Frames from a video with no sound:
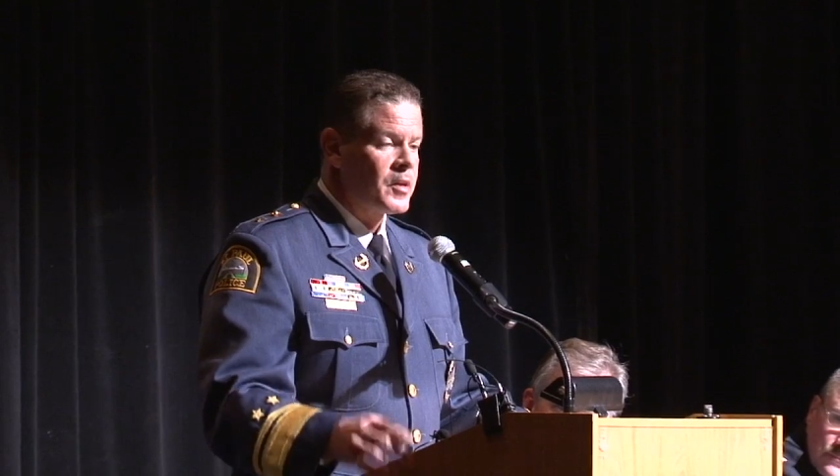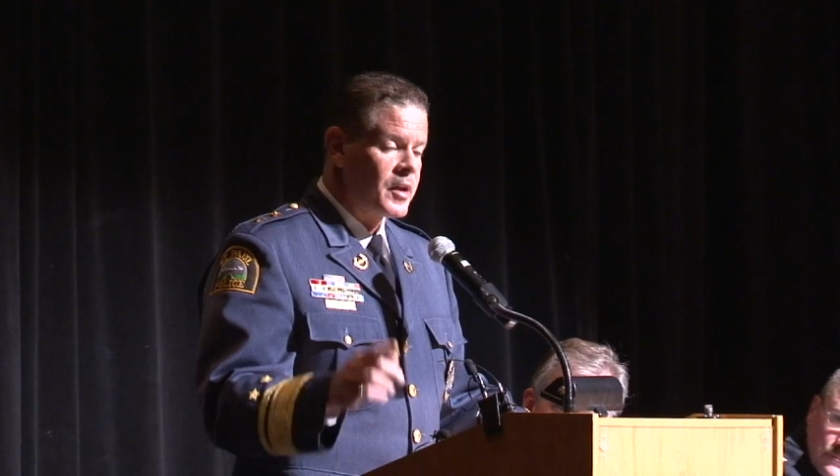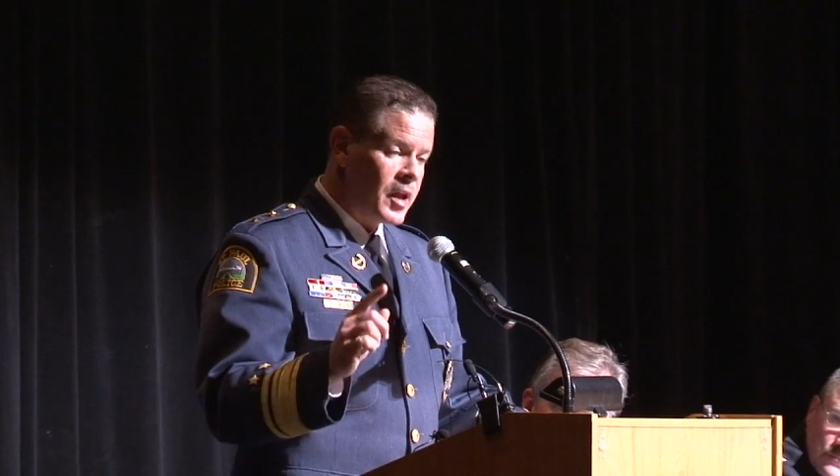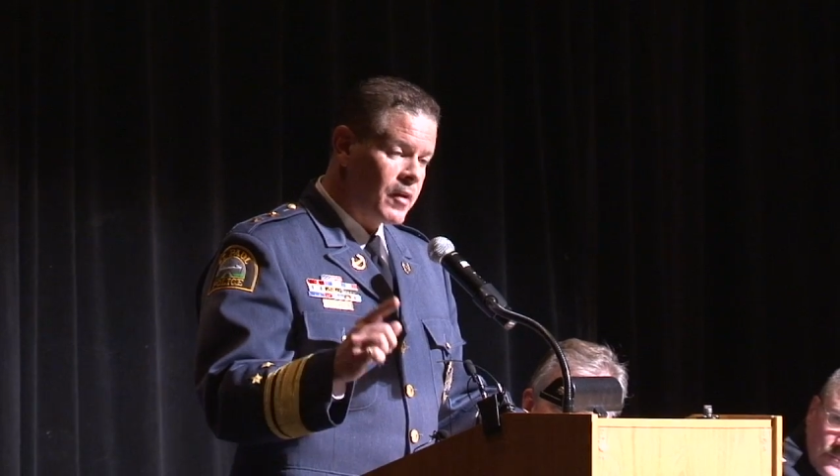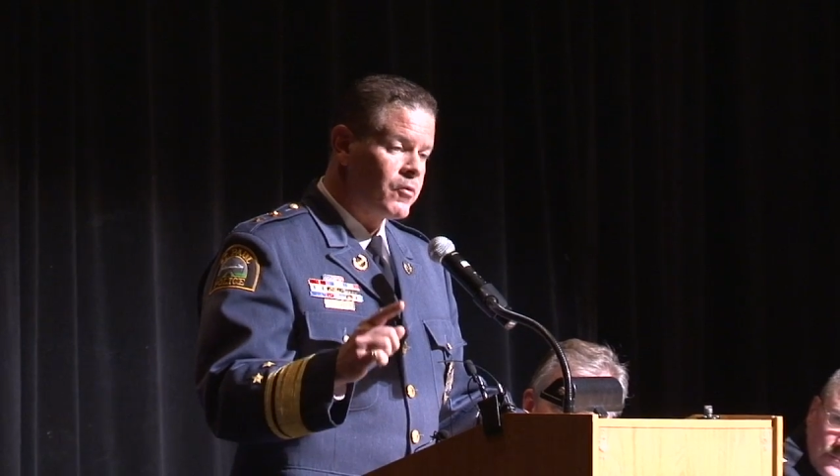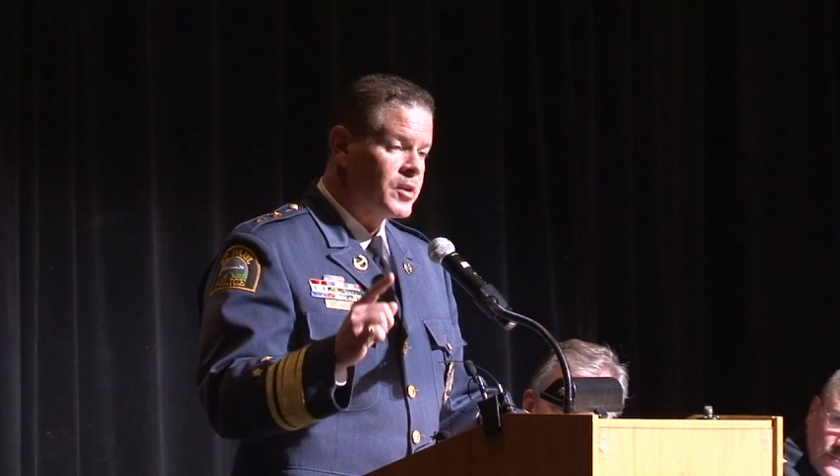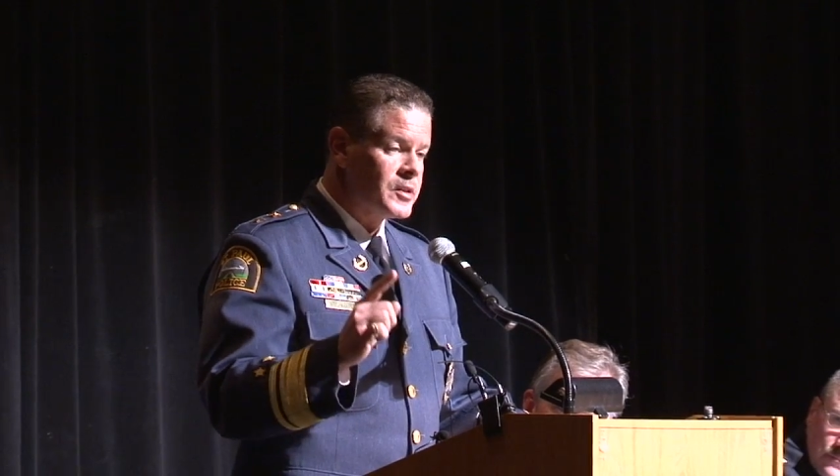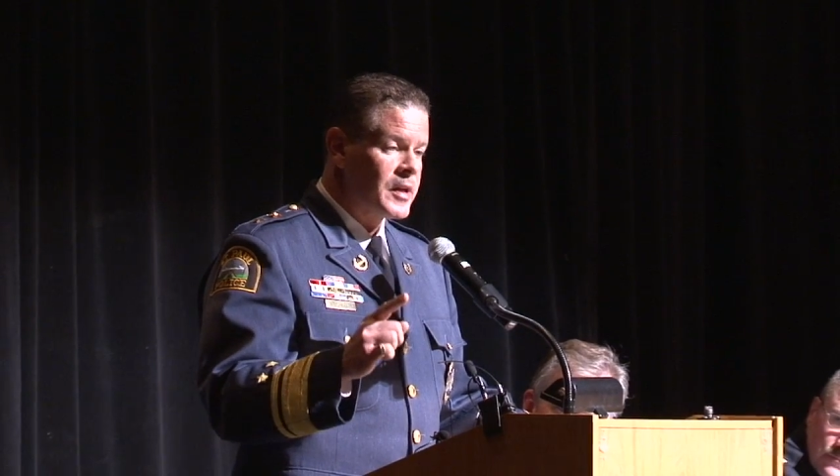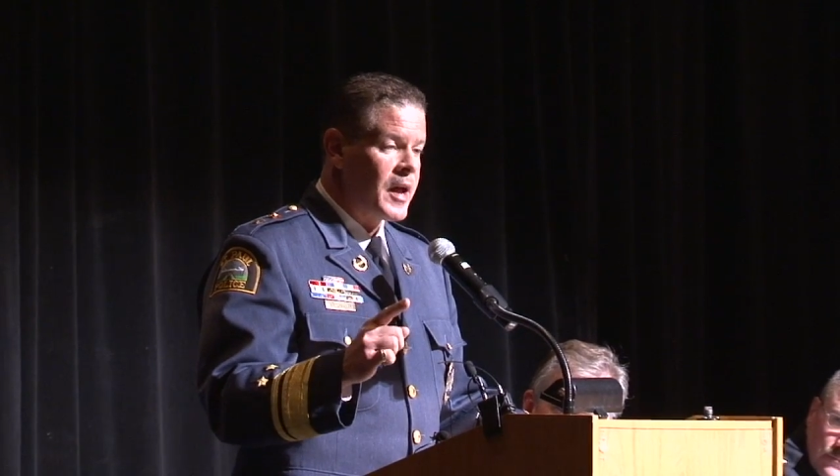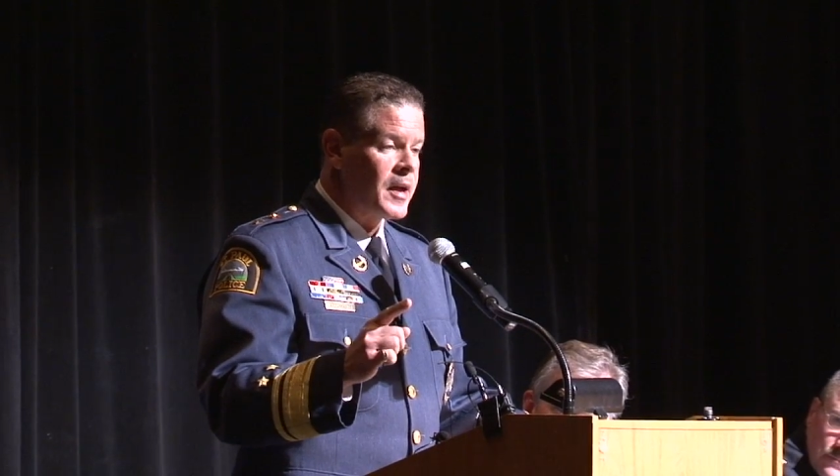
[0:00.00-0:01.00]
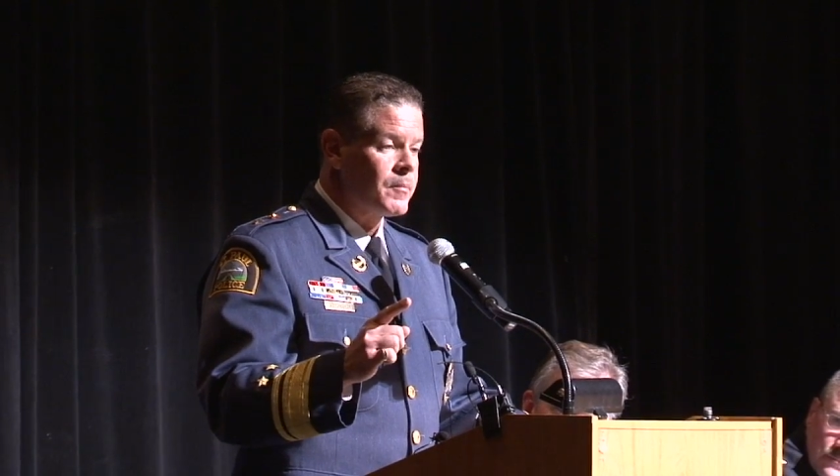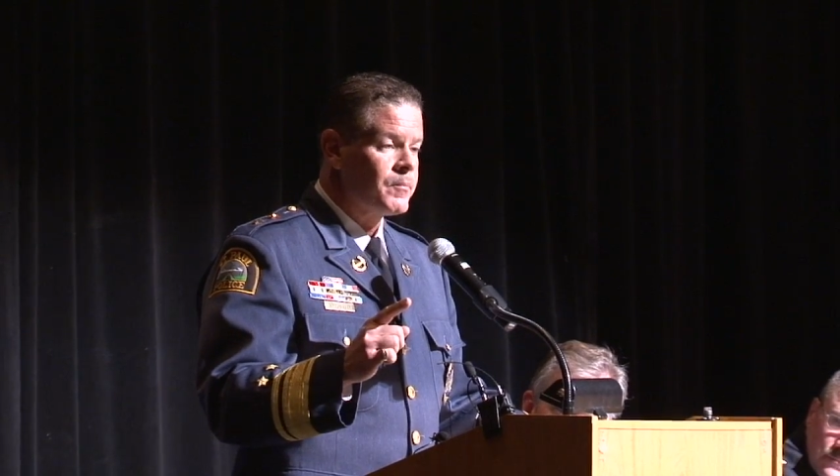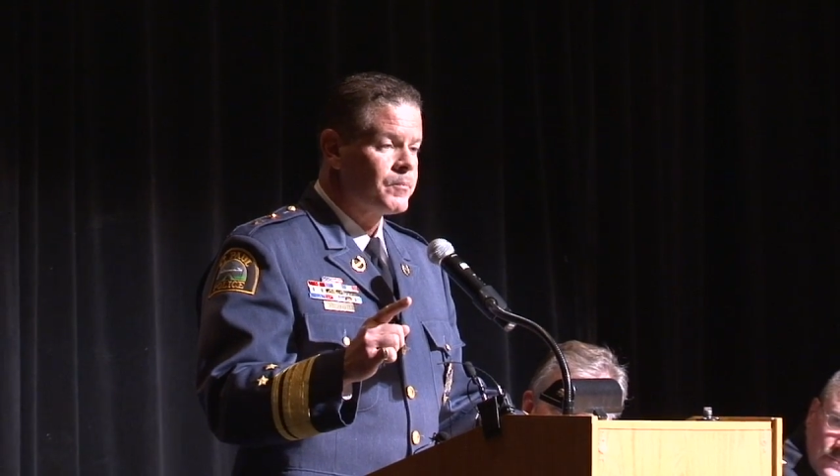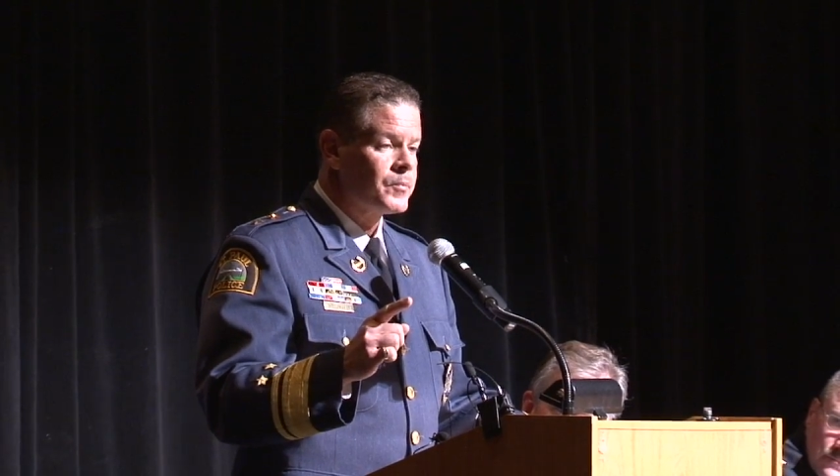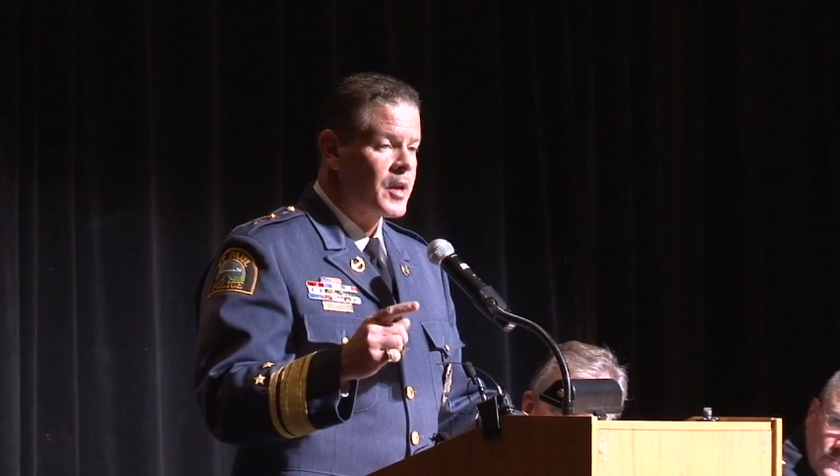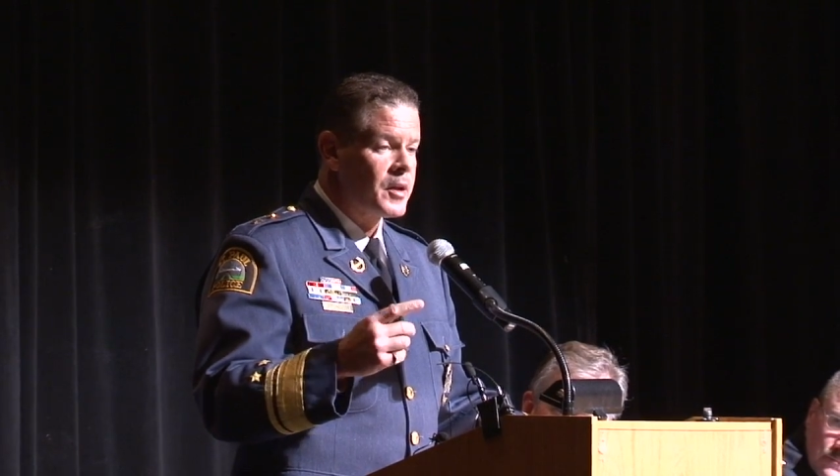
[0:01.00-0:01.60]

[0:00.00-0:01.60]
that every time,